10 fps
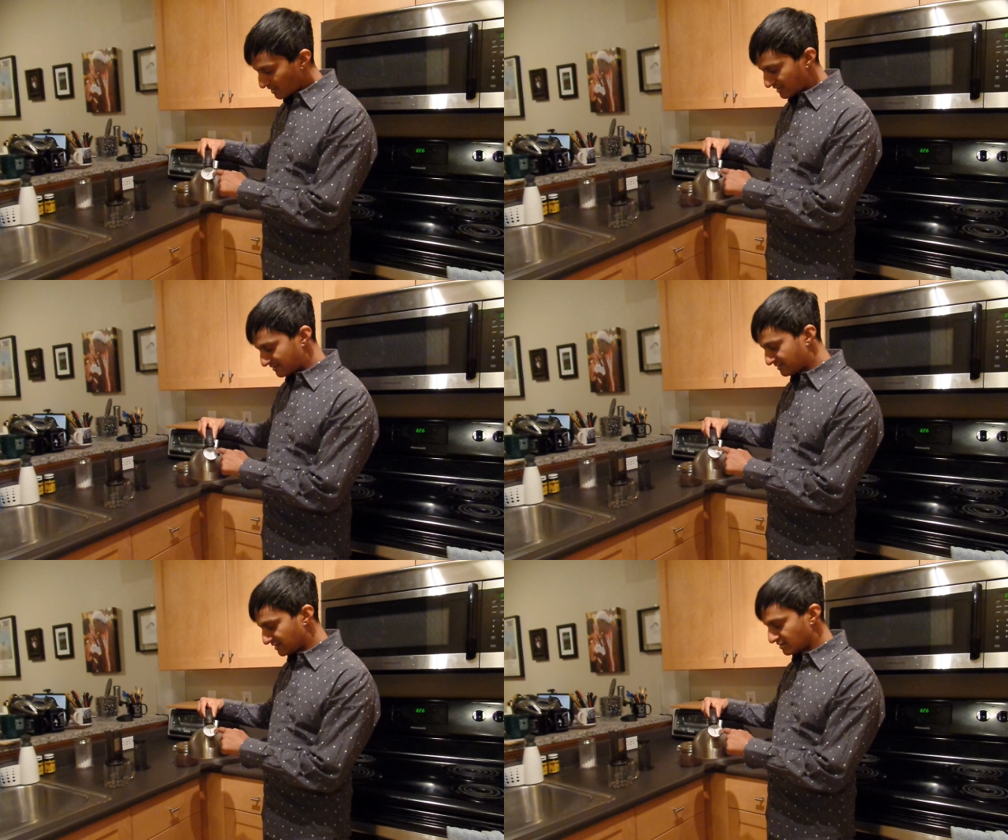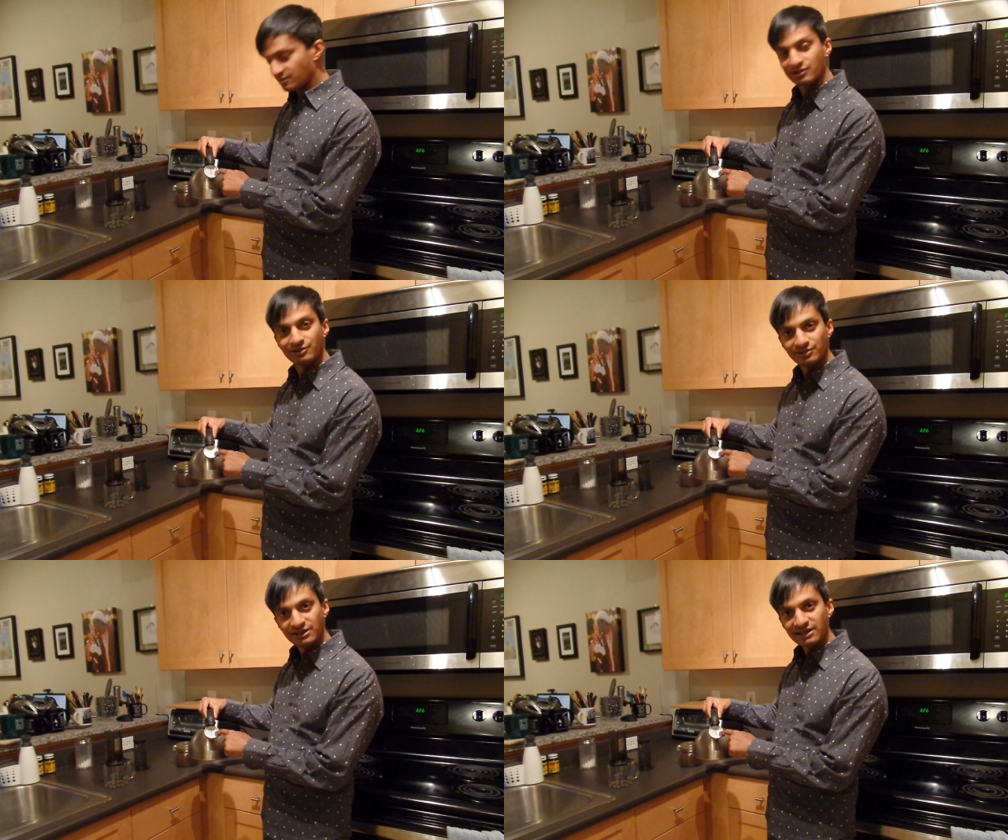I can see it
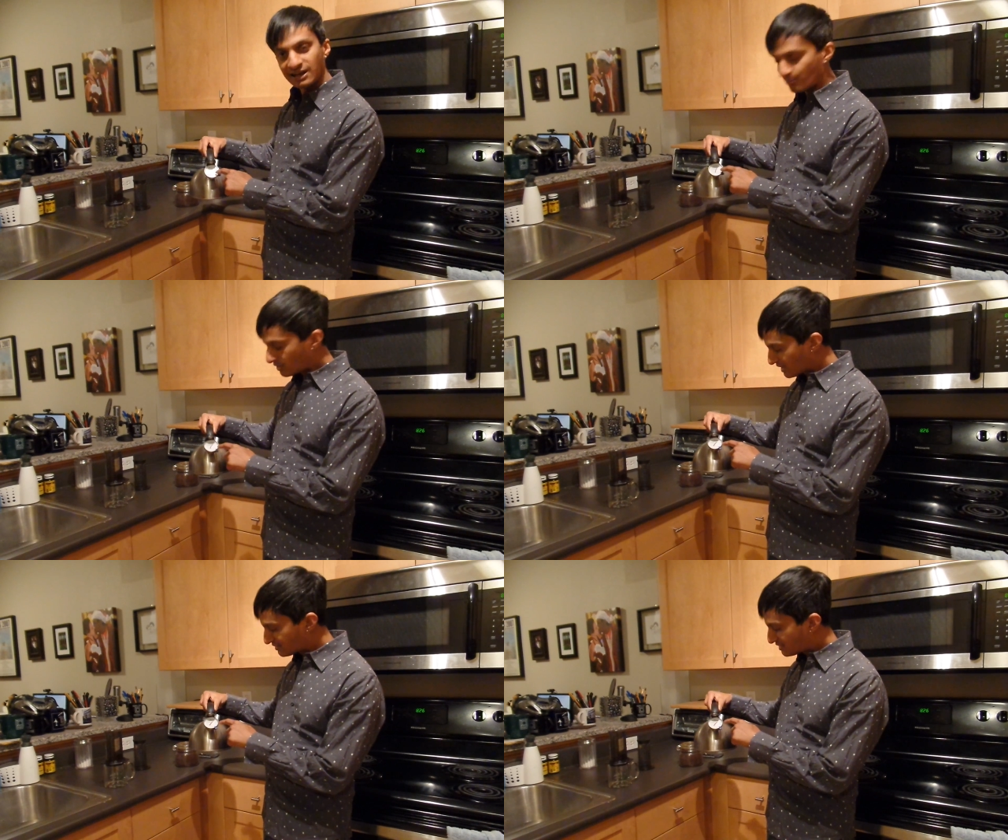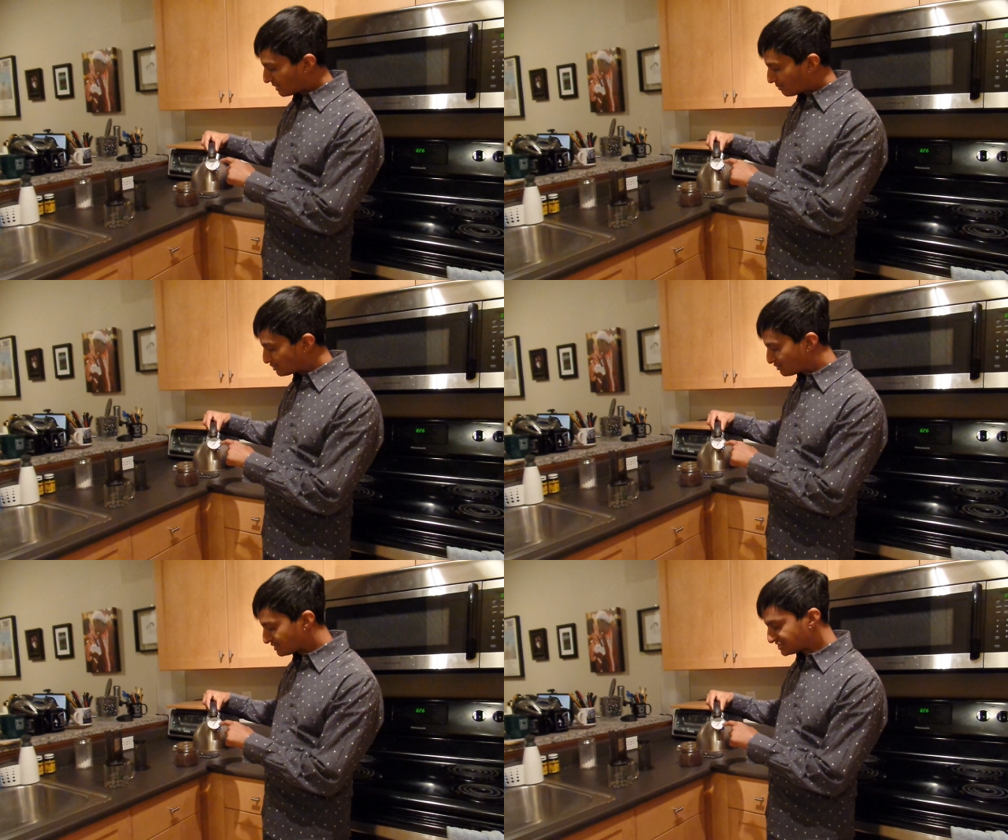clearly, and I want to get the
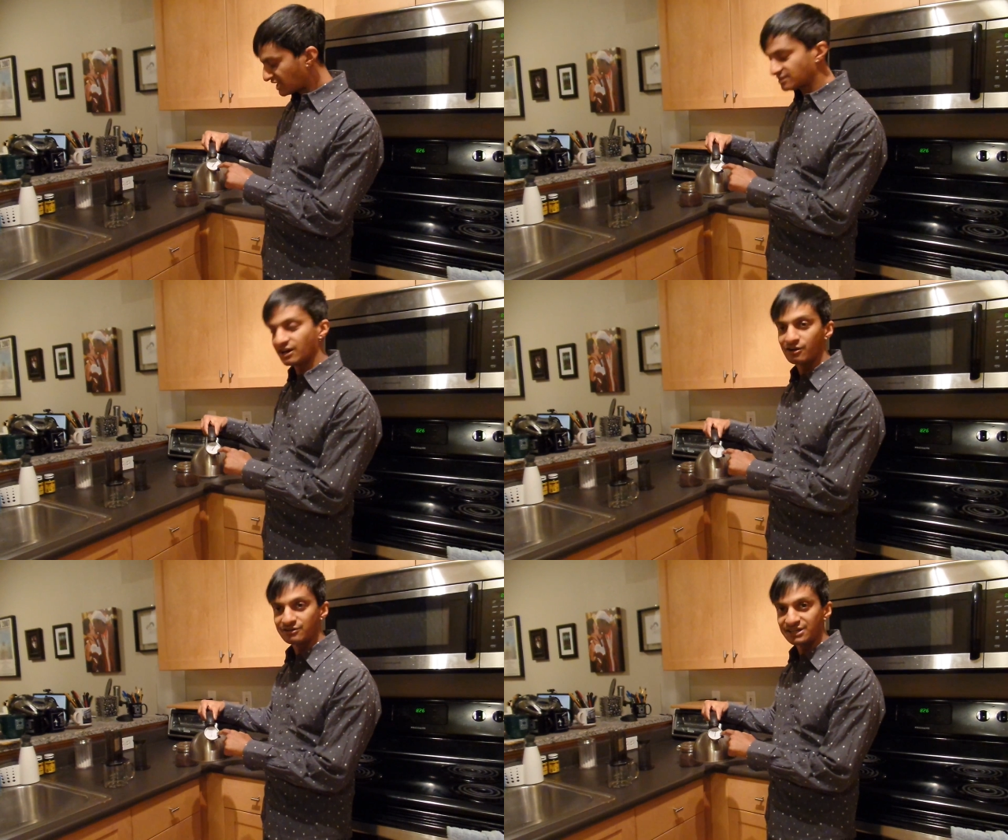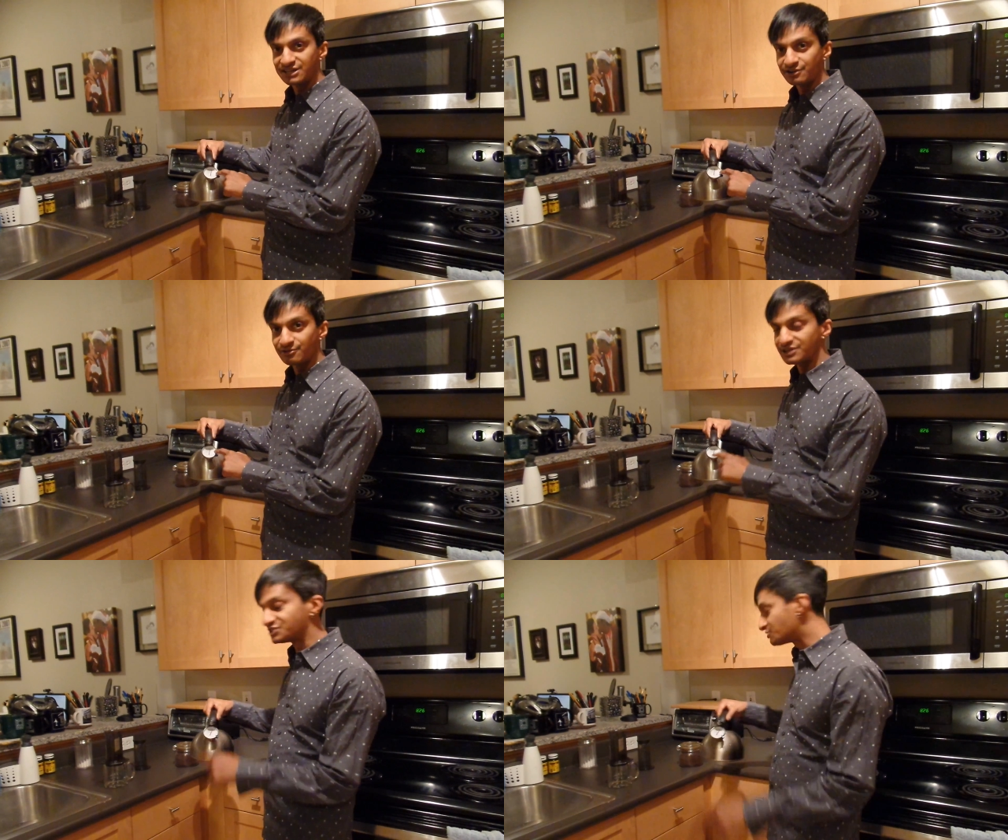temperature to exactly 180 degrees.